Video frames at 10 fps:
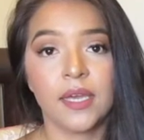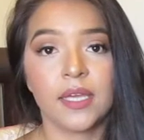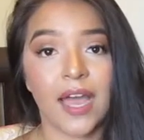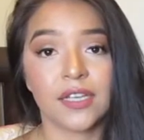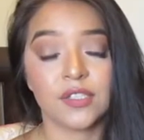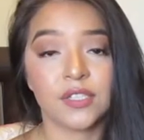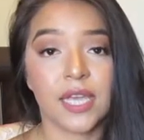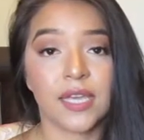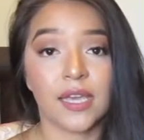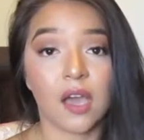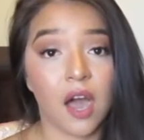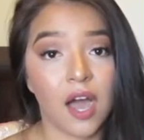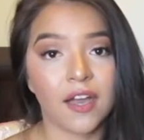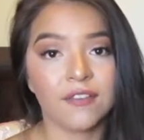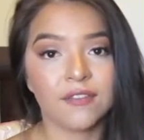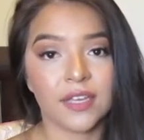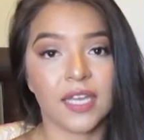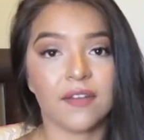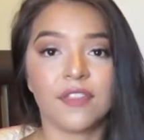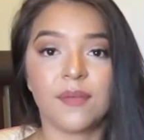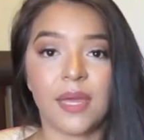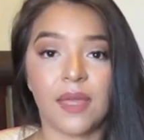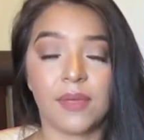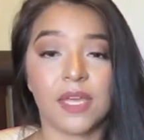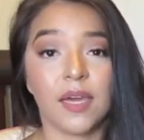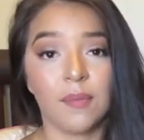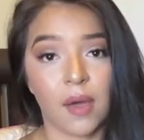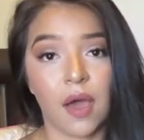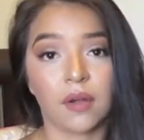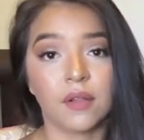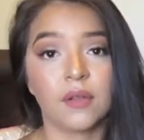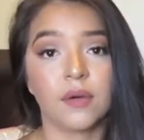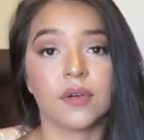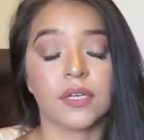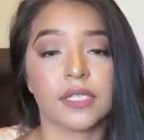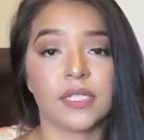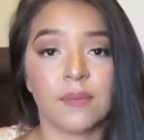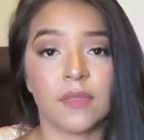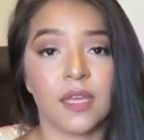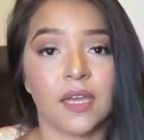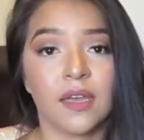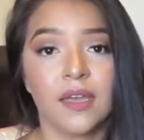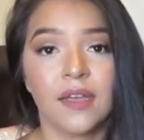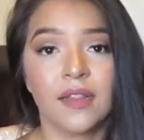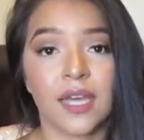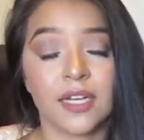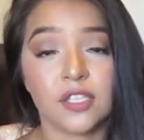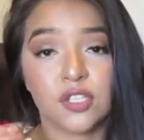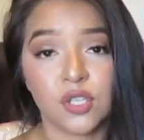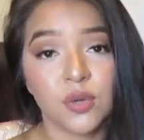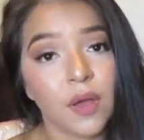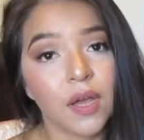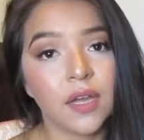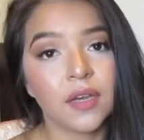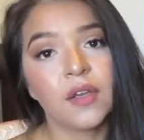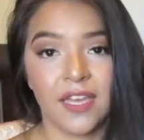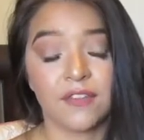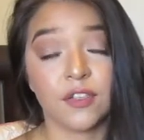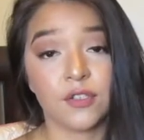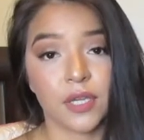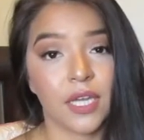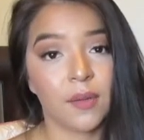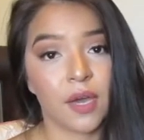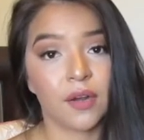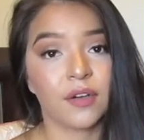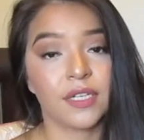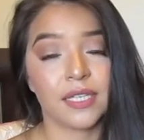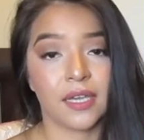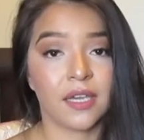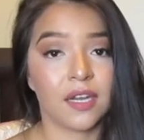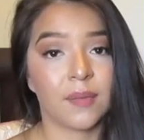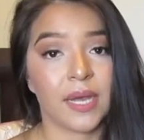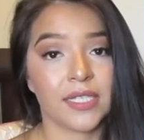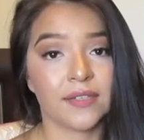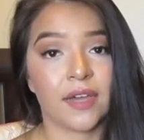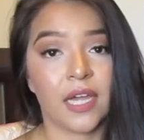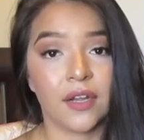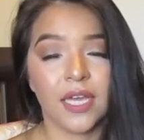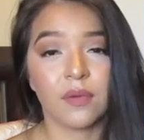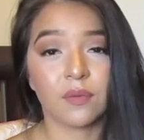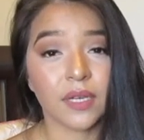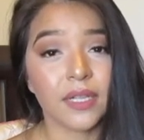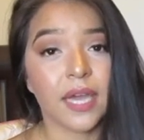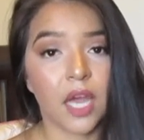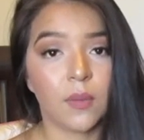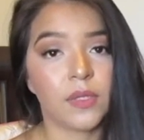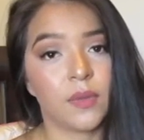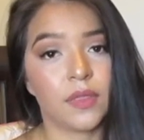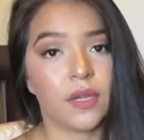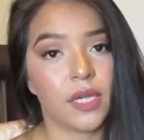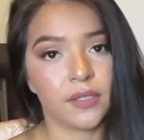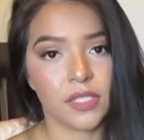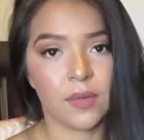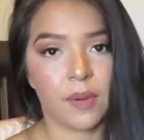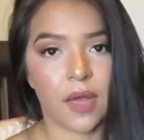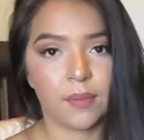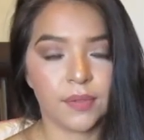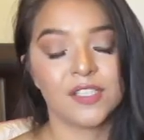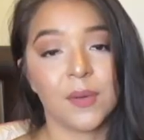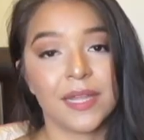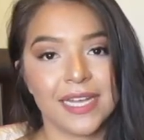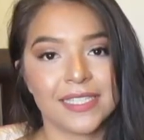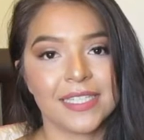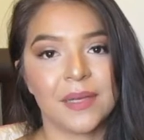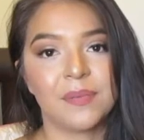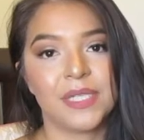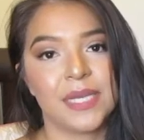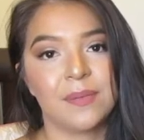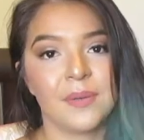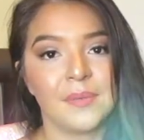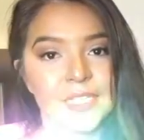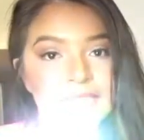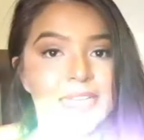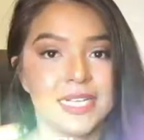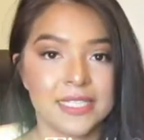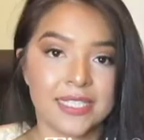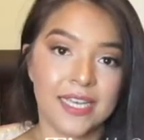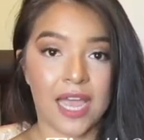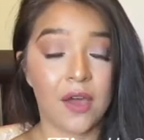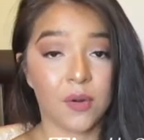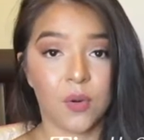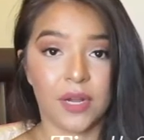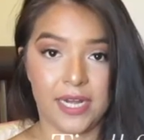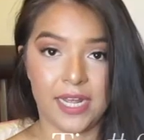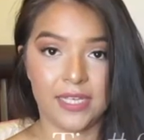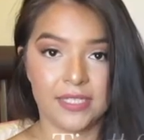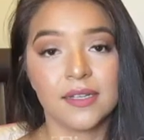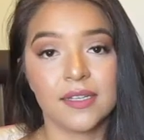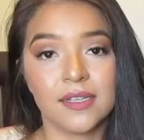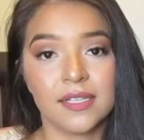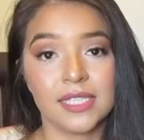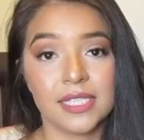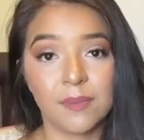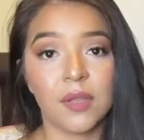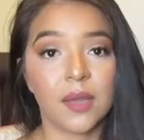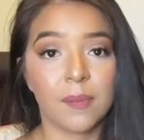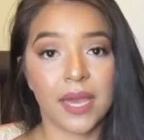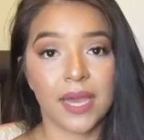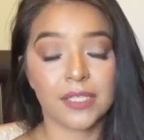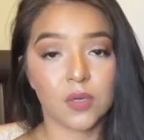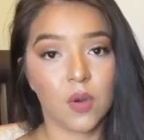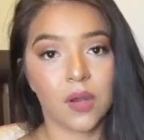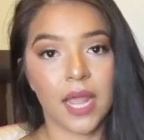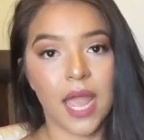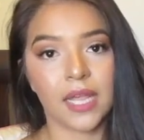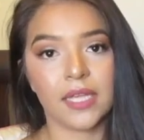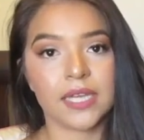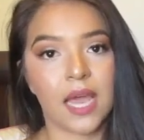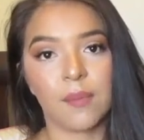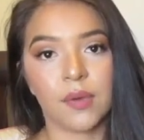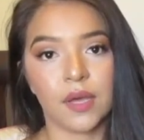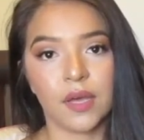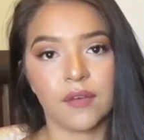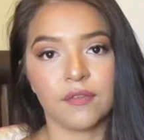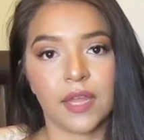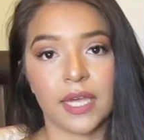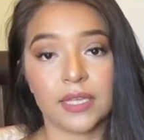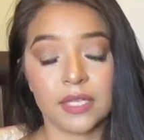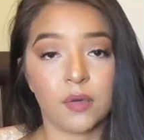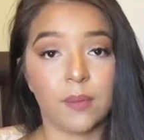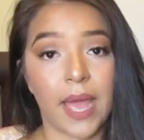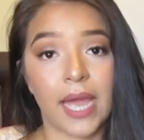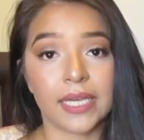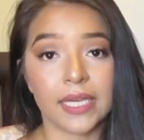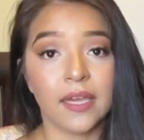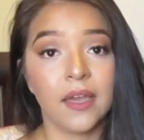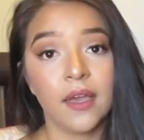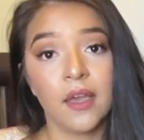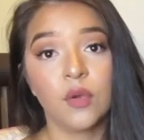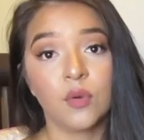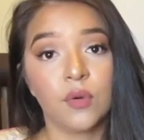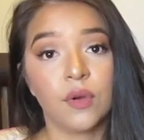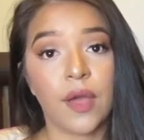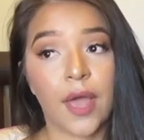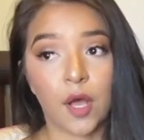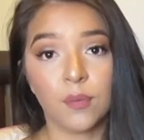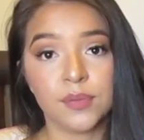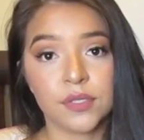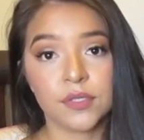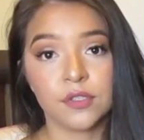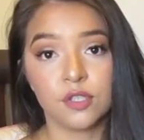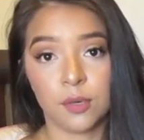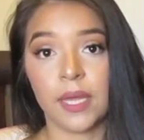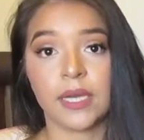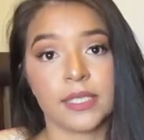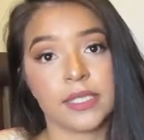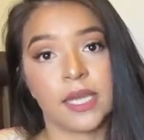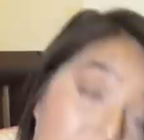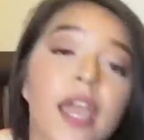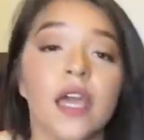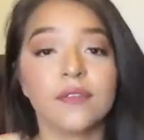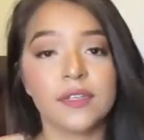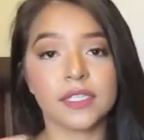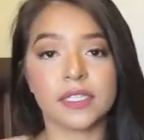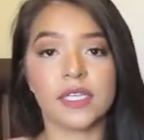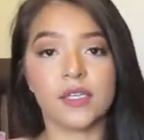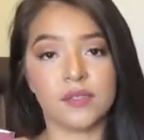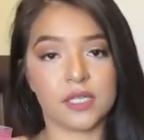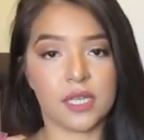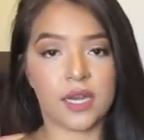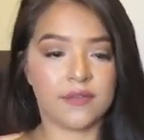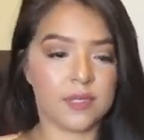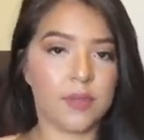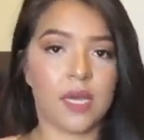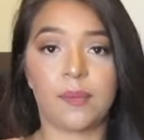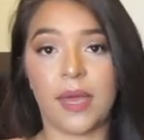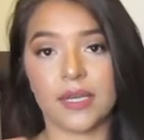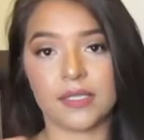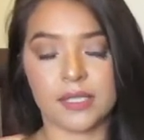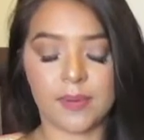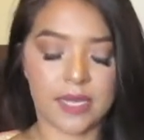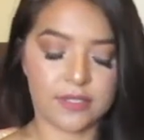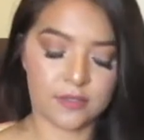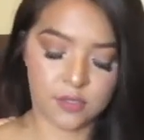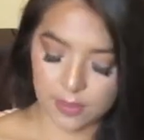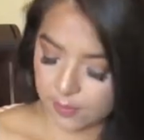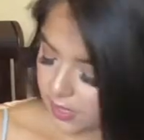as you're taking off, give the baby a bottle or something like to chew on. If they're drinking a bottle or sucking on a pacifier, it really helps with their ears to pop. So my last tip number 6, how to organize. Ziploc bags or any type of like little baggie helps tremendously. I obviously used a lot of Ziploc bags this past trip,